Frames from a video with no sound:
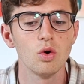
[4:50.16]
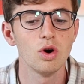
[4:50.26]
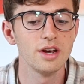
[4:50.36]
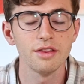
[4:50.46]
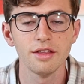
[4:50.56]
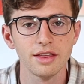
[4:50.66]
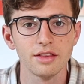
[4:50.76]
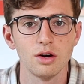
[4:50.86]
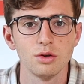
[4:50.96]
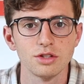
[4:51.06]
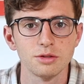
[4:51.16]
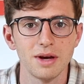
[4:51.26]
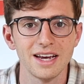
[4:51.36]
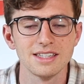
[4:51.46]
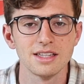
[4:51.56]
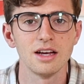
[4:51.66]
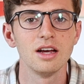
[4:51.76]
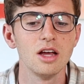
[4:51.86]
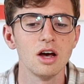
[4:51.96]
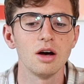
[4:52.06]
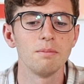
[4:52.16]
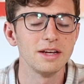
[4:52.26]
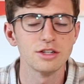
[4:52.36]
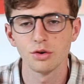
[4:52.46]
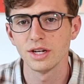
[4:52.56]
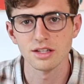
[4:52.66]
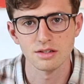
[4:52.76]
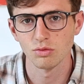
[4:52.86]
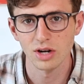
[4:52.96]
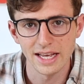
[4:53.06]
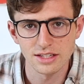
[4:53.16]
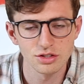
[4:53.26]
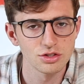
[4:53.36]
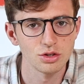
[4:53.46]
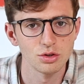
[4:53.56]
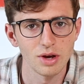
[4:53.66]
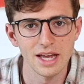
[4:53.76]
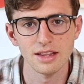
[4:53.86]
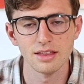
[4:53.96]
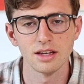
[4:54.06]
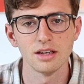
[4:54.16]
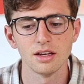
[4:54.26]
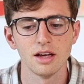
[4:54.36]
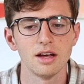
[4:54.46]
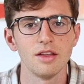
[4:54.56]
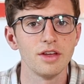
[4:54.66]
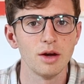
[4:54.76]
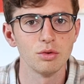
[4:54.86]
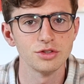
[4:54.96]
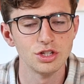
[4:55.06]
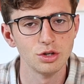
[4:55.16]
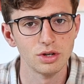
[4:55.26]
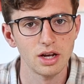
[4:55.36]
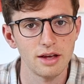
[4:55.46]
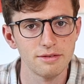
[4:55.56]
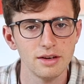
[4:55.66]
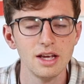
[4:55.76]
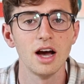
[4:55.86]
Or another thing that holds us back is that my degree doesn't relate to anything that I want to do in life.